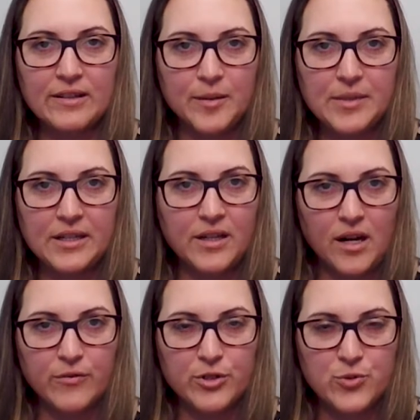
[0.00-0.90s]
limited
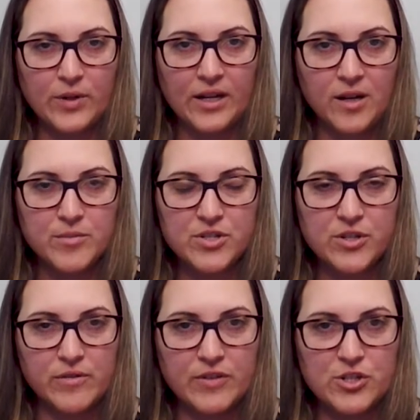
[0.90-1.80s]
coverage when it comes to
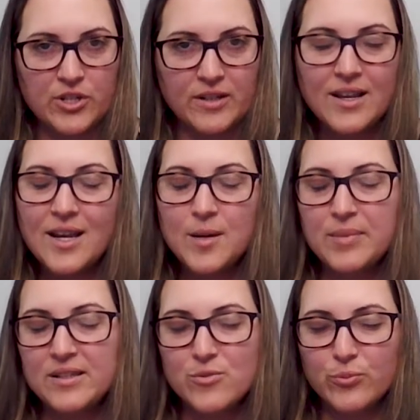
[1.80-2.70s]
your vision,
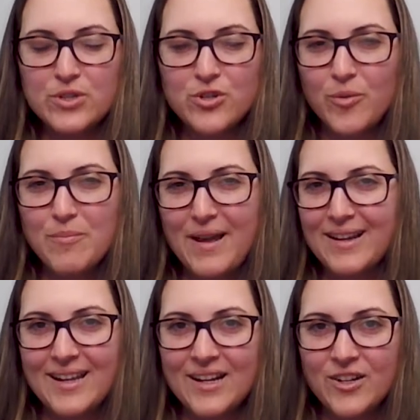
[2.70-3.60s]
because Original
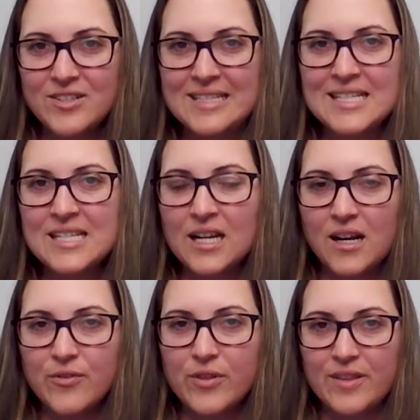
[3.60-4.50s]
Medicare doesn't
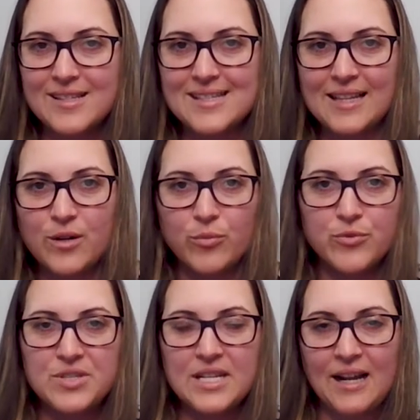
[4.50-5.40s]
cover things like
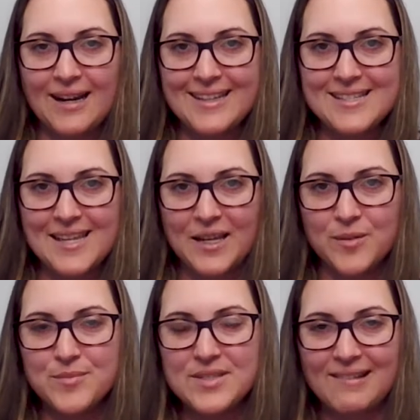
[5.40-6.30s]
routine eye
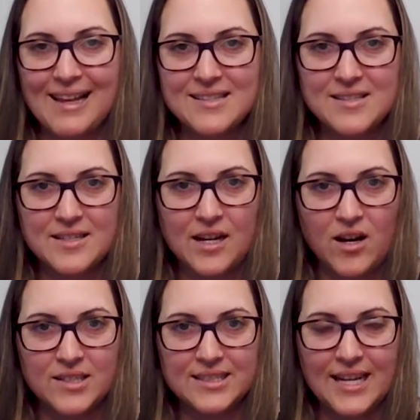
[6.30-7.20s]
exams, glasses, and
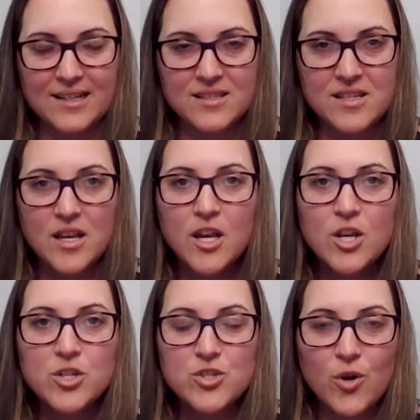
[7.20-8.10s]
contacts.
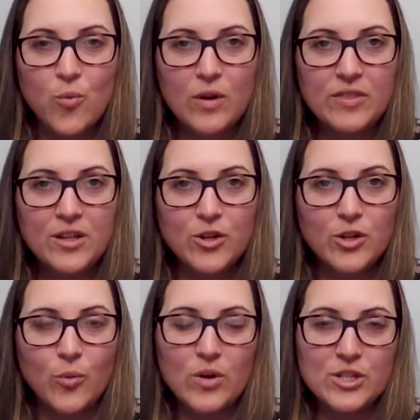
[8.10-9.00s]
So one thing you're
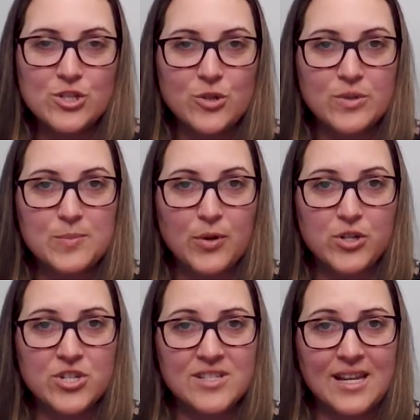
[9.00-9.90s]
going to want to do is
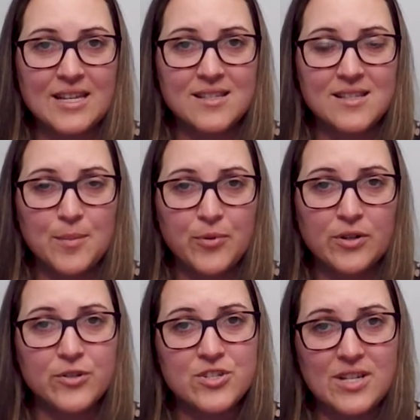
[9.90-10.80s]
purchase a separate
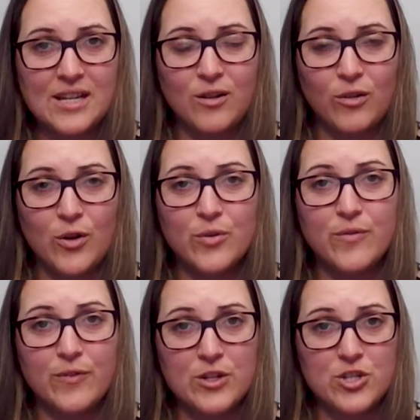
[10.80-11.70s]
or standalone
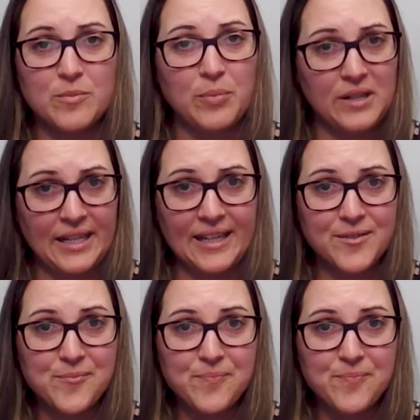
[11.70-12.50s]
vision plan.